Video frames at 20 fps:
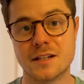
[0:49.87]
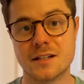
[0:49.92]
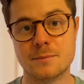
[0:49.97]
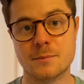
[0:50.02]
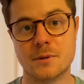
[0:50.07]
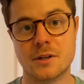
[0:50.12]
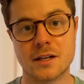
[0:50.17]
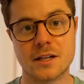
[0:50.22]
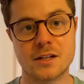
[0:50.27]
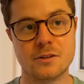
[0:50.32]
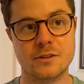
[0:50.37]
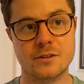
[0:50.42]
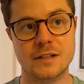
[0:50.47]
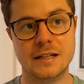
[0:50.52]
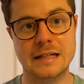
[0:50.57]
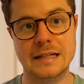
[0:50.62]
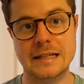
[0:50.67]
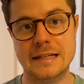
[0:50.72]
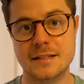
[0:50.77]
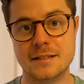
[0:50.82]
in my career
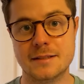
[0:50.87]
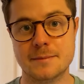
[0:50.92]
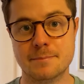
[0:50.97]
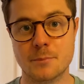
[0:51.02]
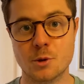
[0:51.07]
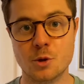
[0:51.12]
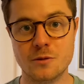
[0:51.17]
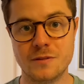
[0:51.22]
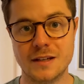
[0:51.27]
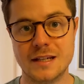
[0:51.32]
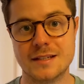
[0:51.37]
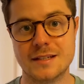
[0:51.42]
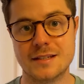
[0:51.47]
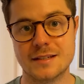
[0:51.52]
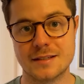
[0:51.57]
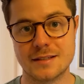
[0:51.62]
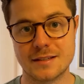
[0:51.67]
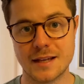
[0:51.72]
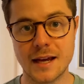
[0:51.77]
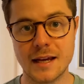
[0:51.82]
is move
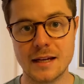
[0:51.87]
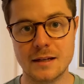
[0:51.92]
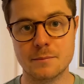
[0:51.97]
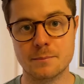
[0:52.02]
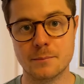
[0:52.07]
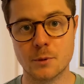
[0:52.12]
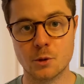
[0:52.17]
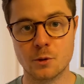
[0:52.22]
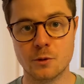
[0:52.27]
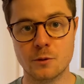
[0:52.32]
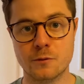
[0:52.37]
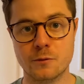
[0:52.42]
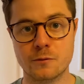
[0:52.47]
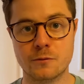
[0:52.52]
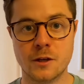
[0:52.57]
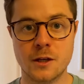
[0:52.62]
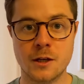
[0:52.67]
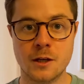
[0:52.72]
interstate, move